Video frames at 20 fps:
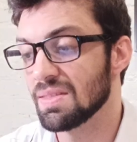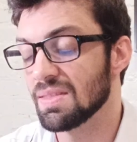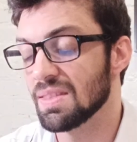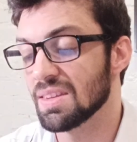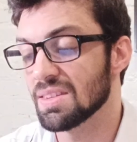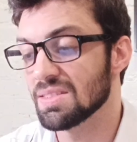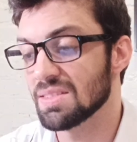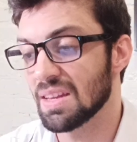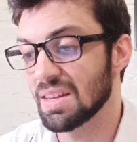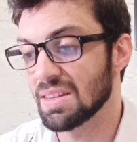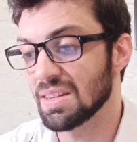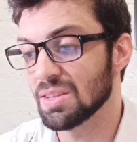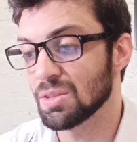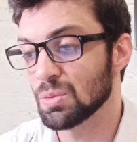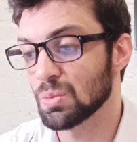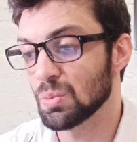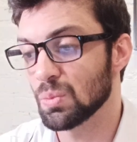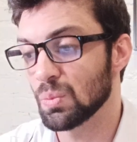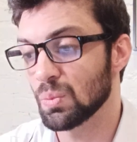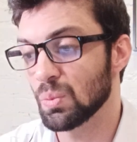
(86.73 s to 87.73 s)
this
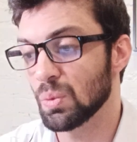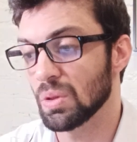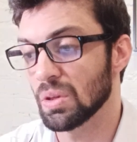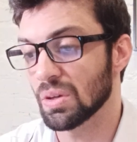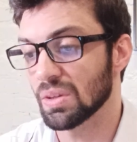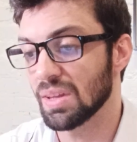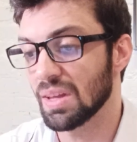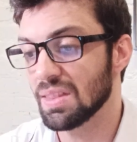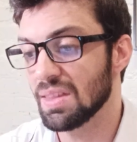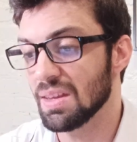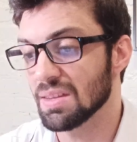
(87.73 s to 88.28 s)
sentence will look like